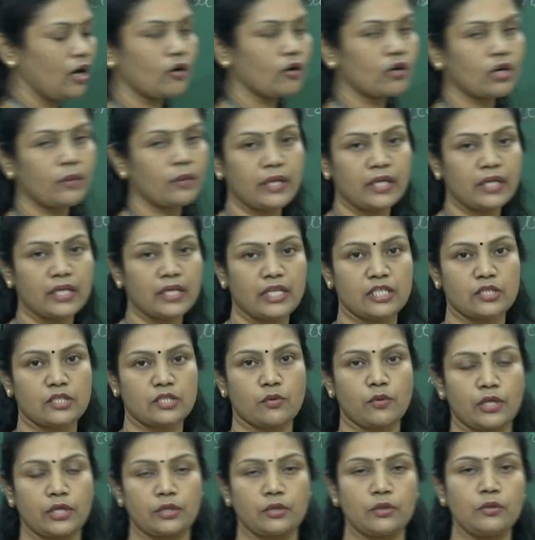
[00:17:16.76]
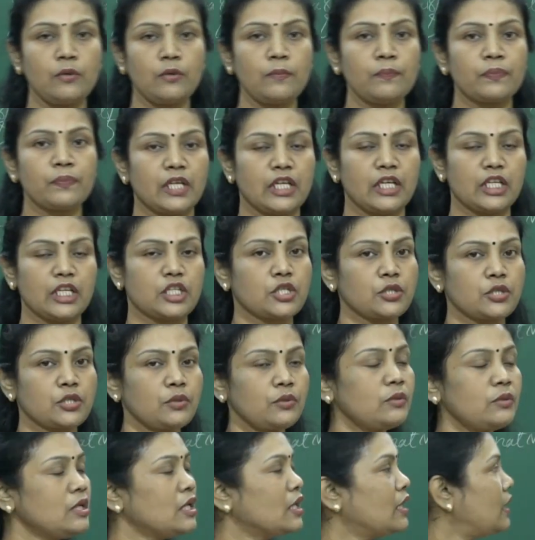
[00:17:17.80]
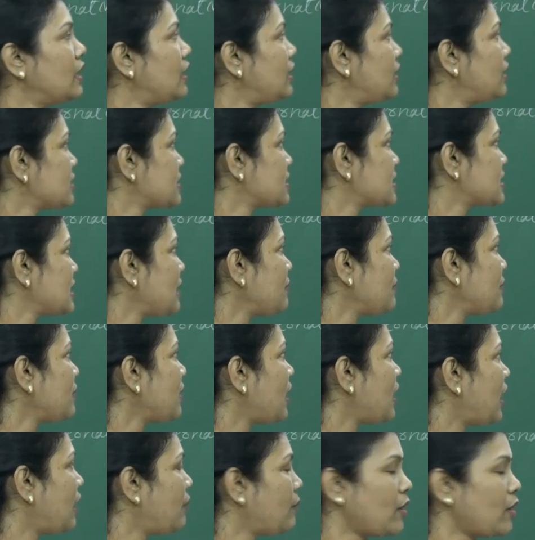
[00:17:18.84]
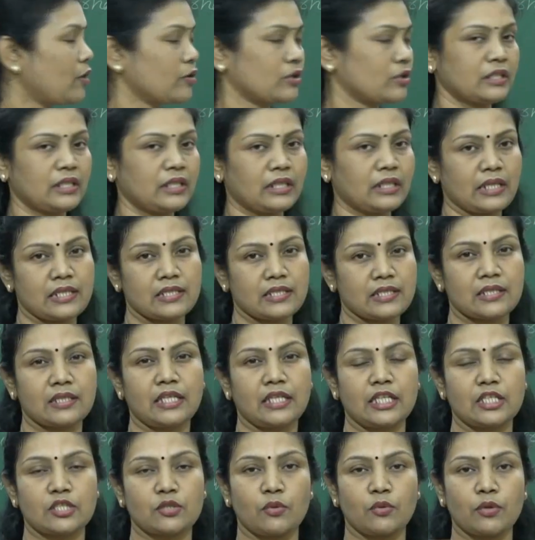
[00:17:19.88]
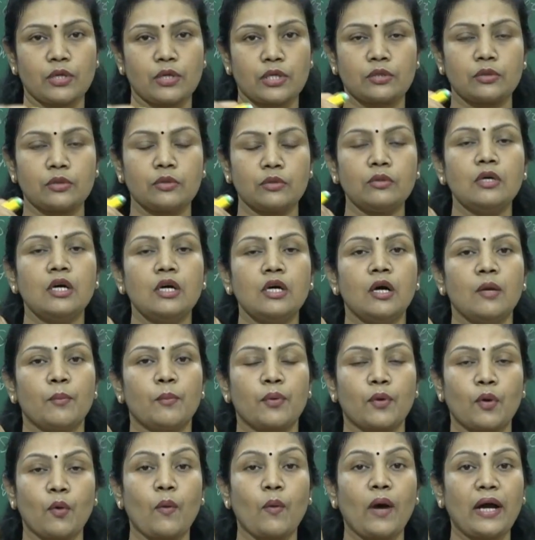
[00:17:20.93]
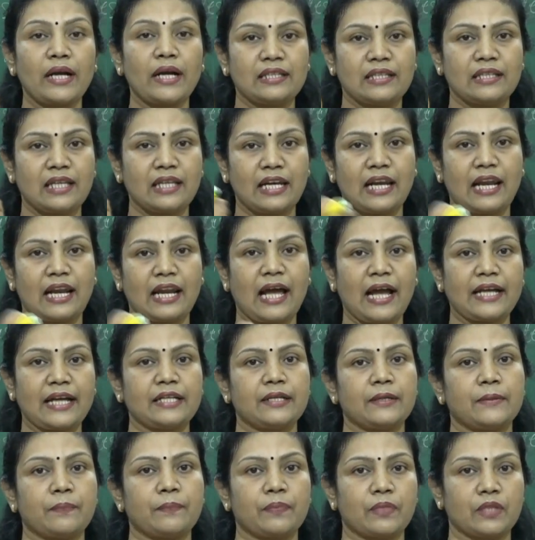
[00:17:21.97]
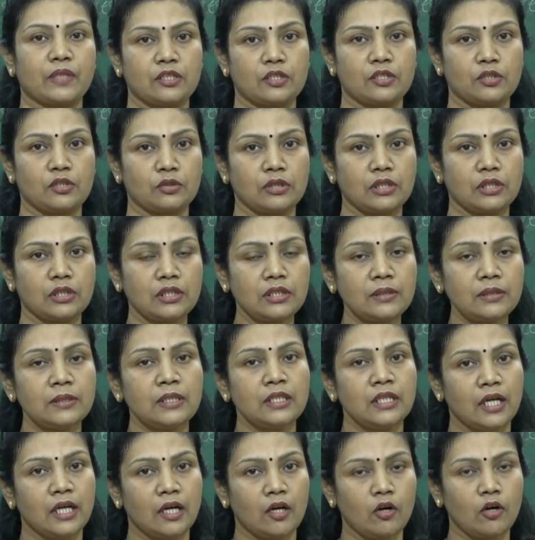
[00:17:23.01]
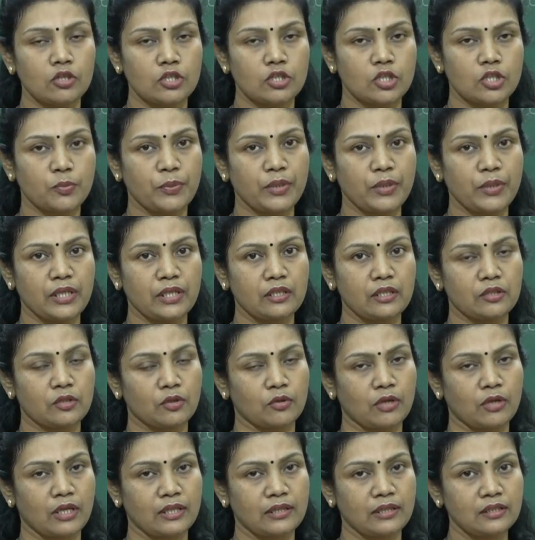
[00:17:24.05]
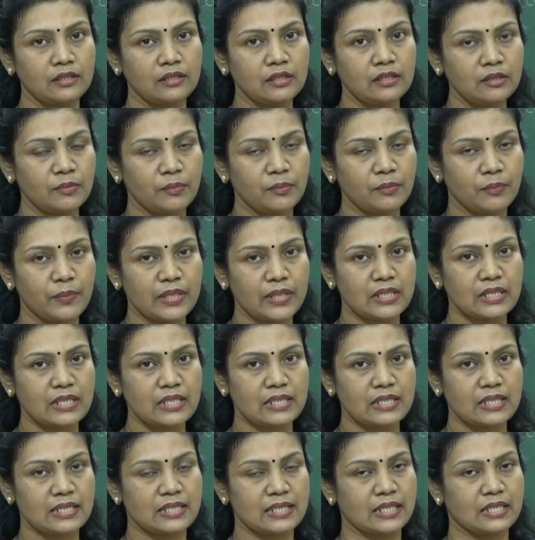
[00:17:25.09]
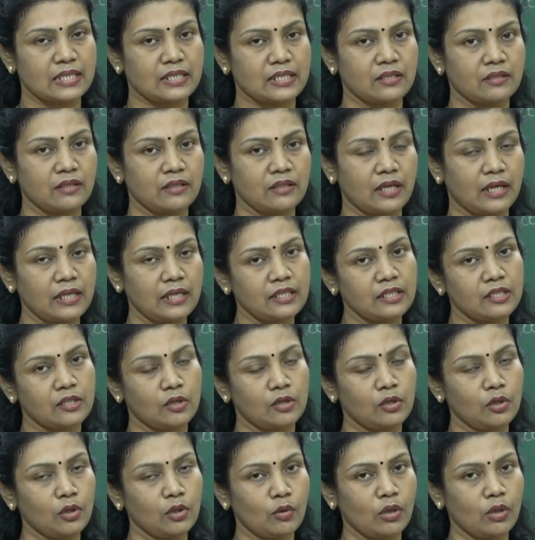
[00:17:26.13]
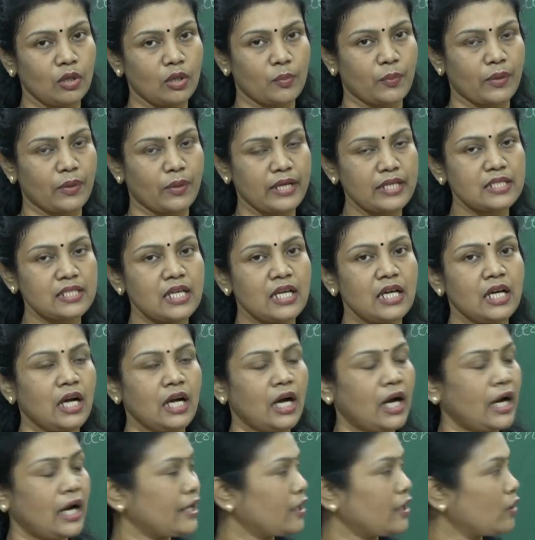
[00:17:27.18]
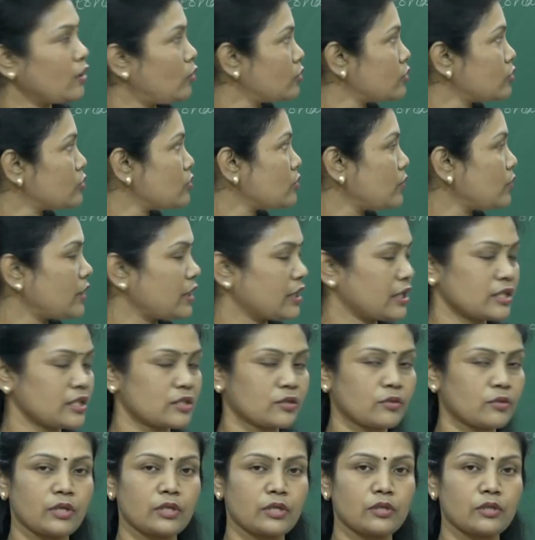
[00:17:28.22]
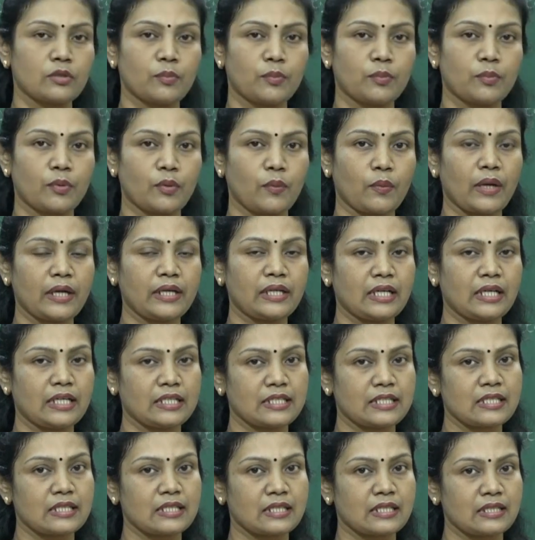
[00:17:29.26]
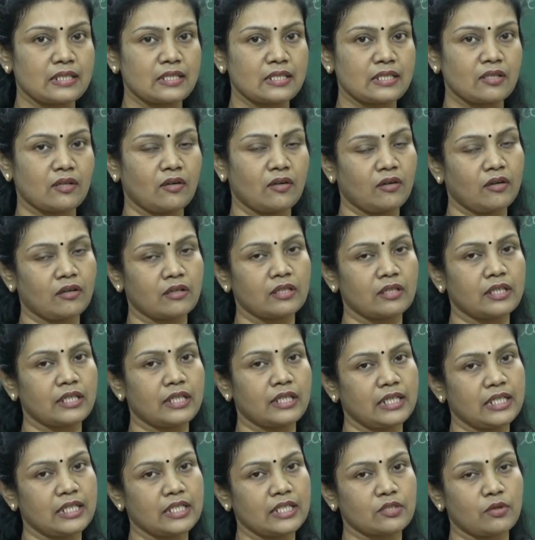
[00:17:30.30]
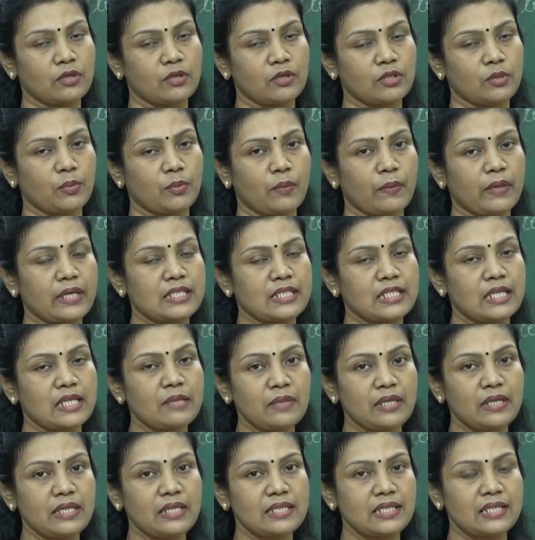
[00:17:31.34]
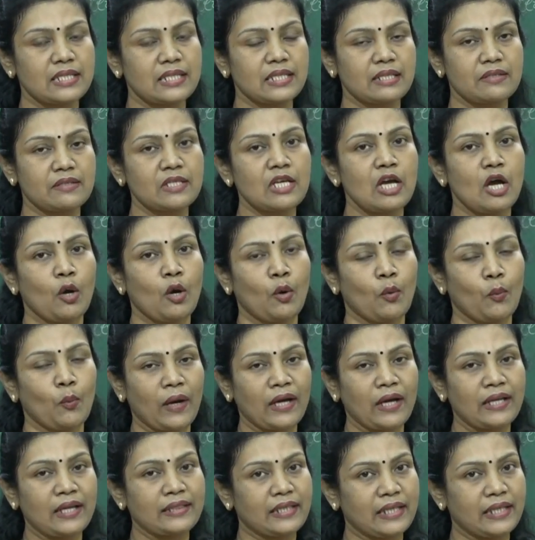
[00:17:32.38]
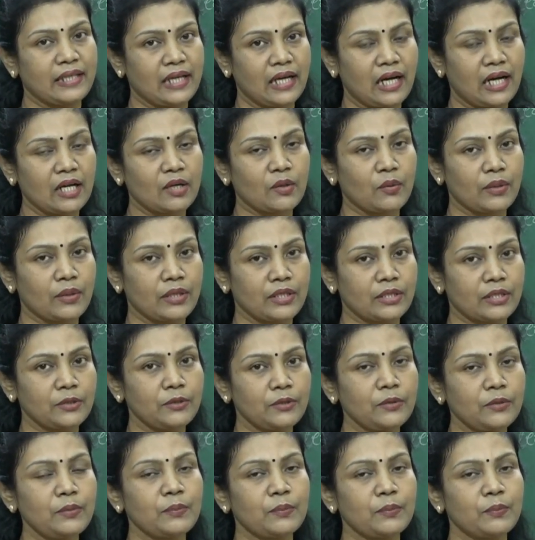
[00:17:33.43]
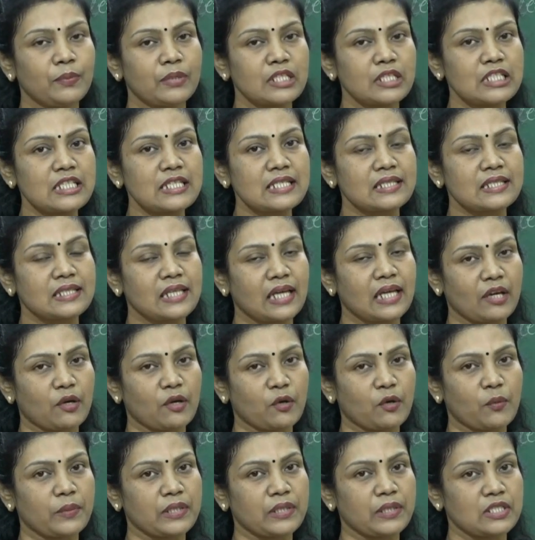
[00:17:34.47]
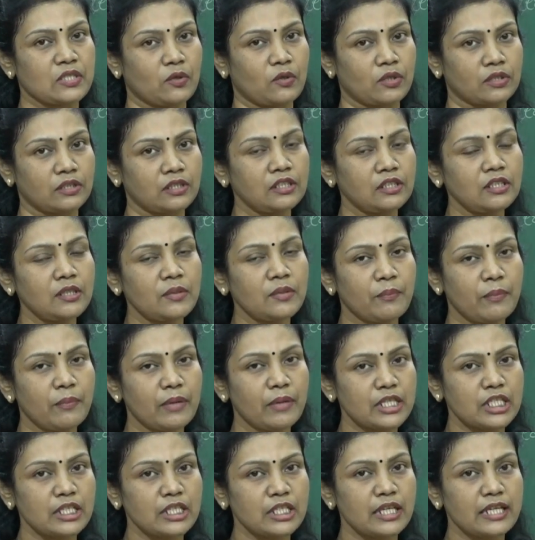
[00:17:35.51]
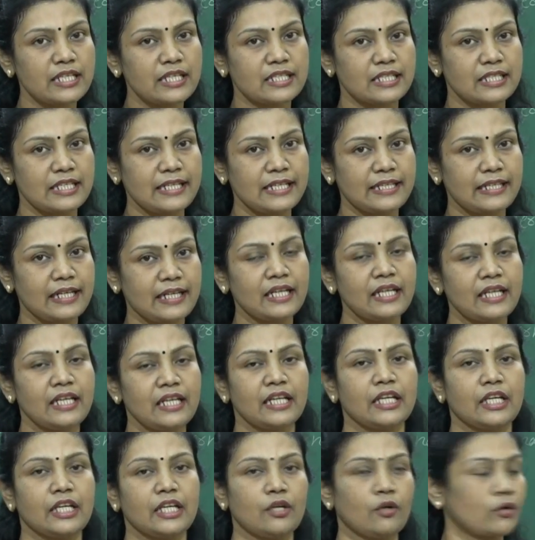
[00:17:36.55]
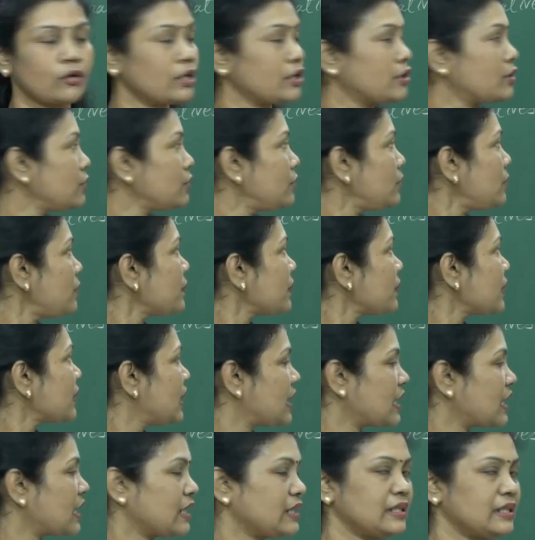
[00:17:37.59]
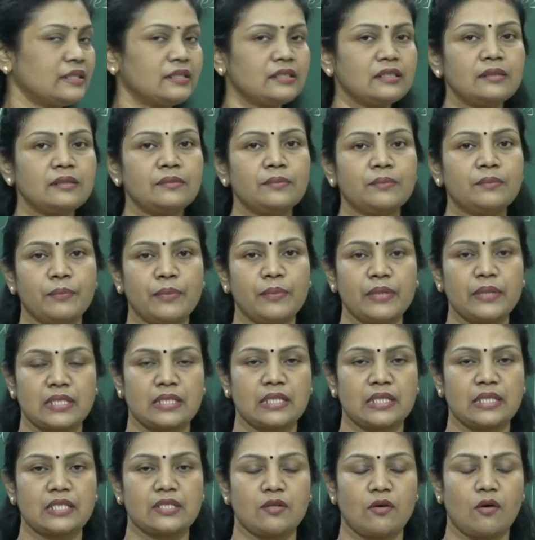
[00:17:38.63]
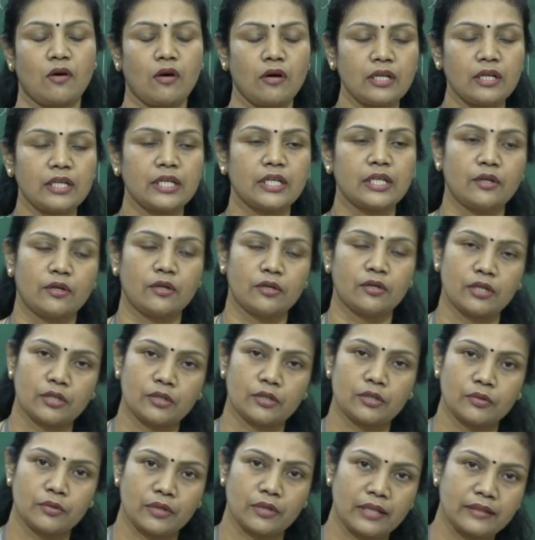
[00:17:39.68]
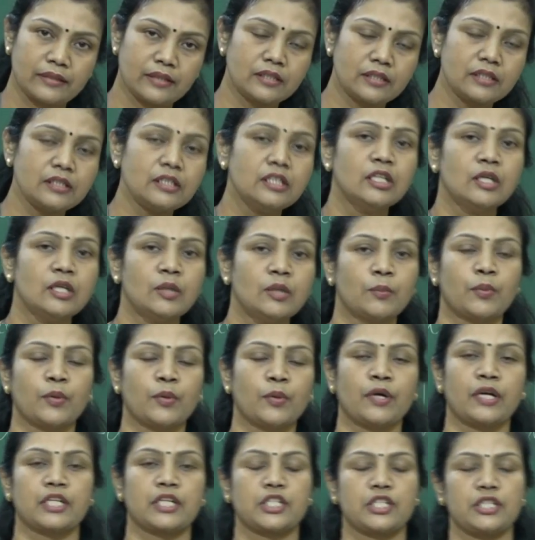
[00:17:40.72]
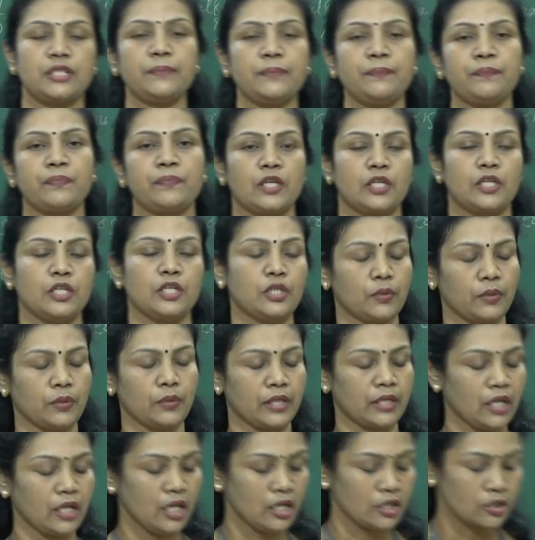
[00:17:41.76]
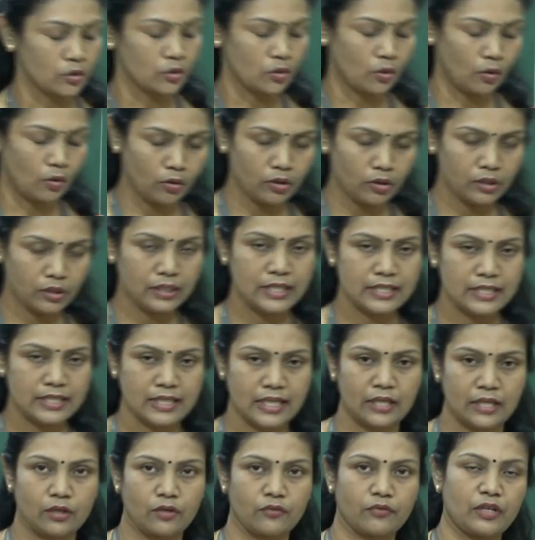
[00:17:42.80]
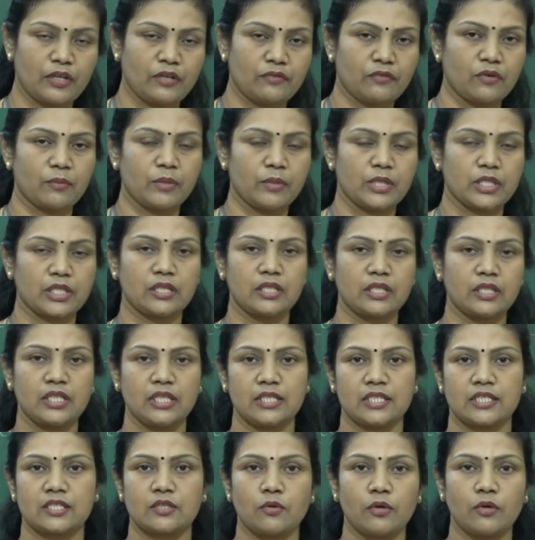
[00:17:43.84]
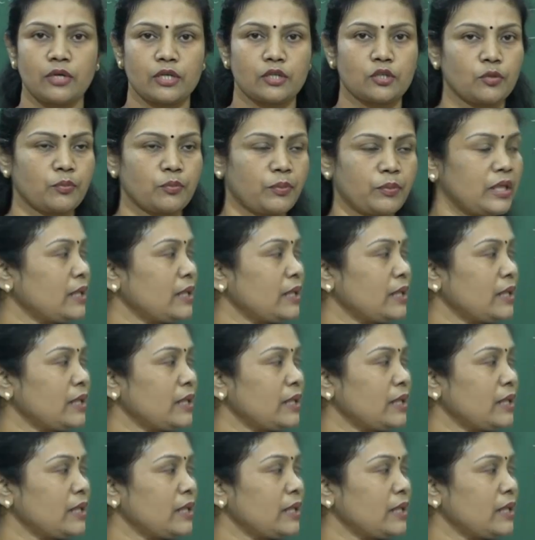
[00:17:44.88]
government is going to issue some amount, that is it is going to provide the land to the entrepreneur to run the business sector at lower price, and also it is going to provide assistance, or it is going to provide some incentives while they are going to purchase the equipments or the machineries needed in order to run the business or in order to run the production unit. So all these kind of information is going to